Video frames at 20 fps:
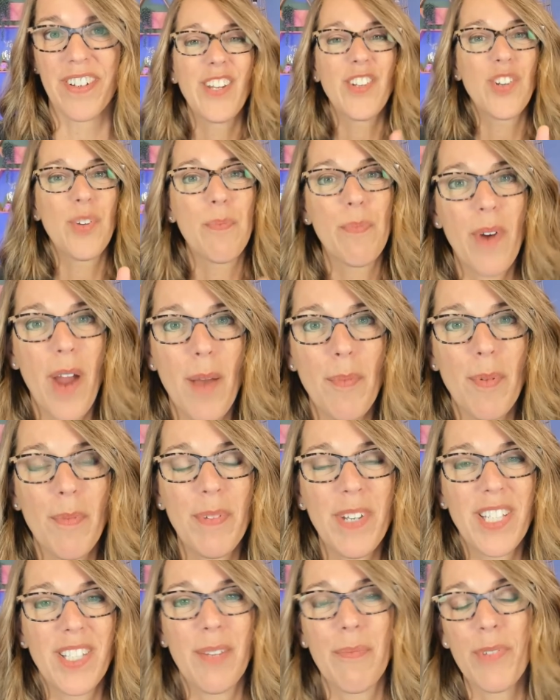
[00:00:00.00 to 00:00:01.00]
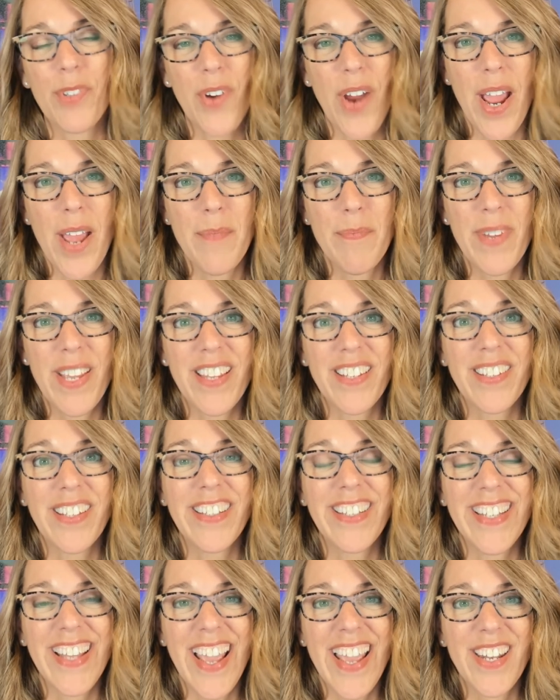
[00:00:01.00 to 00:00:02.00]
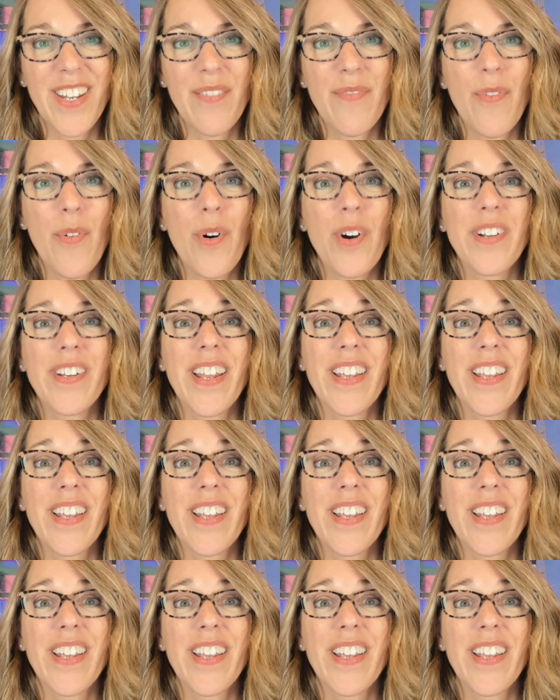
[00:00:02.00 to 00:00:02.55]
Now you should probably subscribe because the TI-84